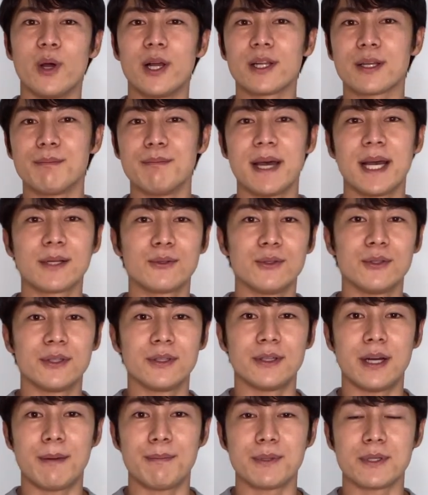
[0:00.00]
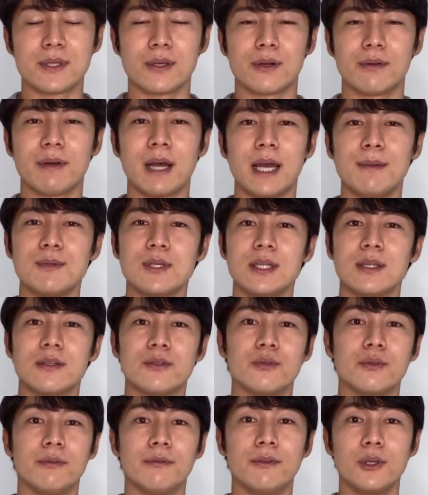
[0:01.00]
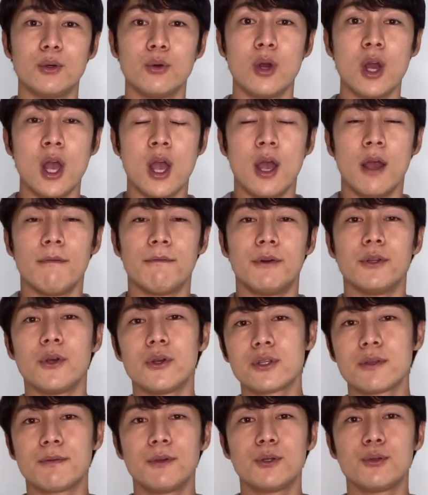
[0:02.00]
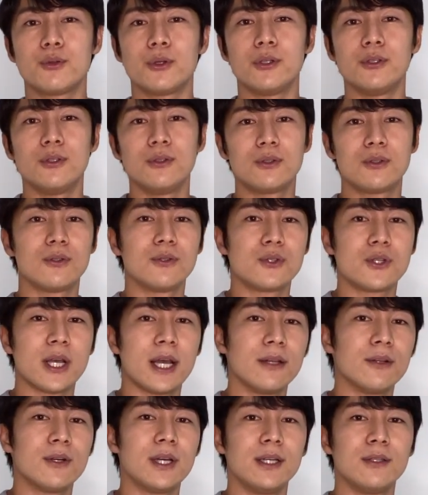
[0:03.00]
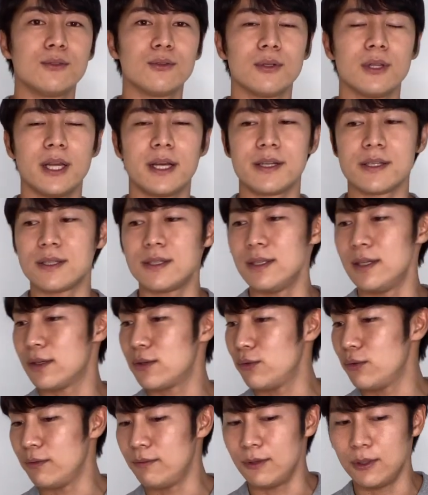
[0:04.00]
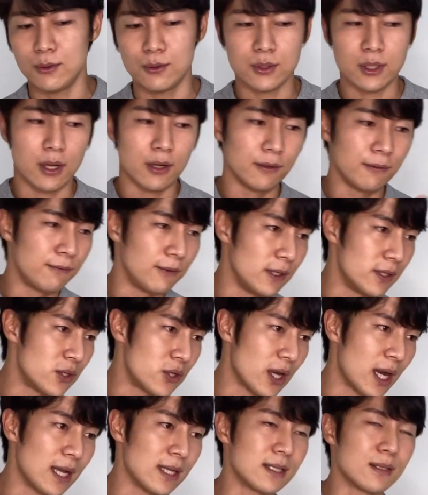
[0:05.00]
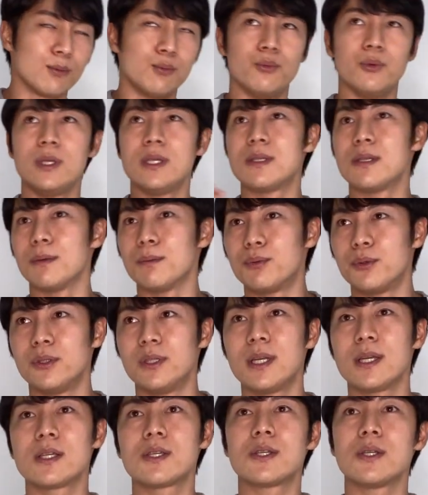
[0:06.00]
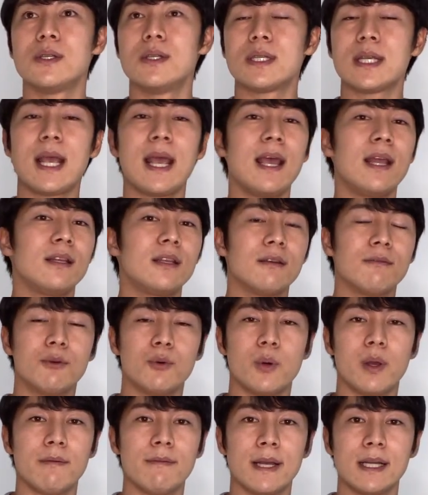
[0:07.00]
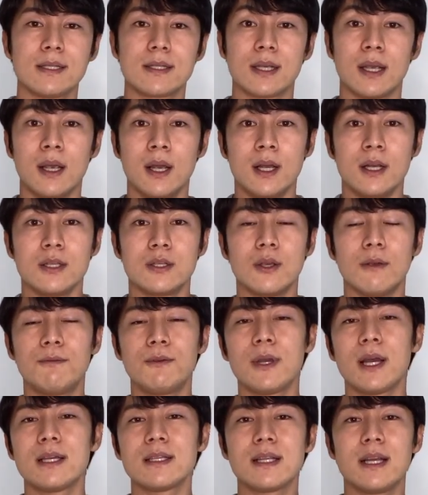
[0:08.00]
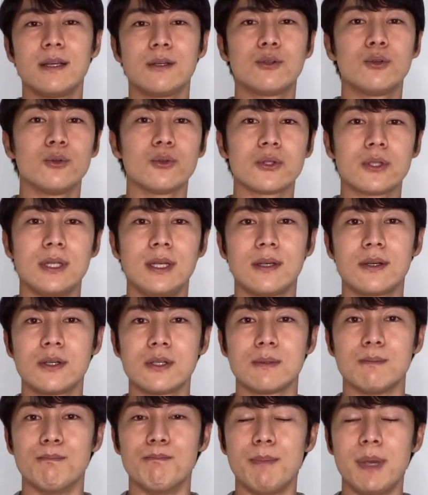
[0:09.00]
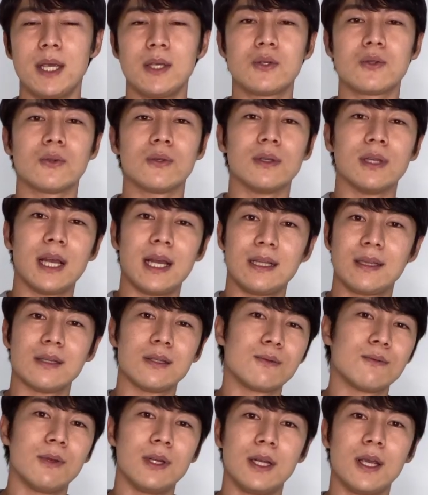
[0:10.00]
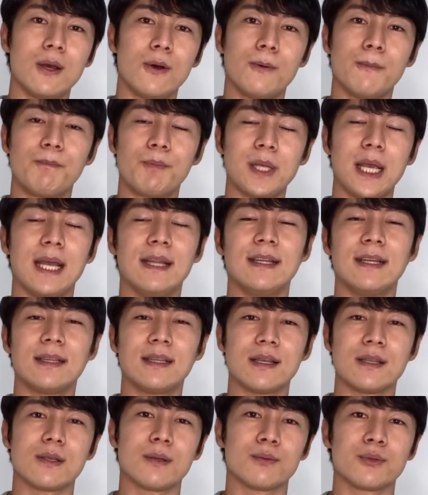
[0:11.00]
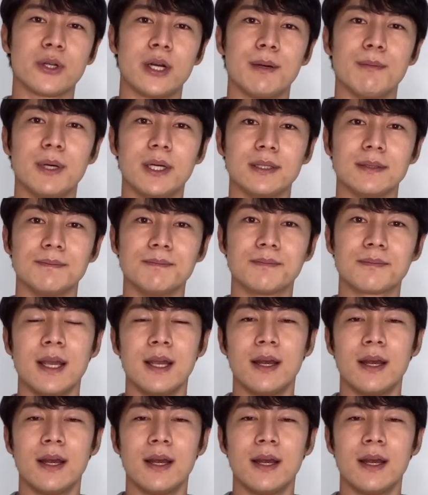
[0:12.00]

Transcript: Welcome back to another episode of Hype Sneakers Review. For those of you who are new to the channel, I do a lot of sneaker reviews, on-feet shots, resale predictions, and giveaway events. So if you guys like cool sneakers, make sure to like this video and hit that subscribe button.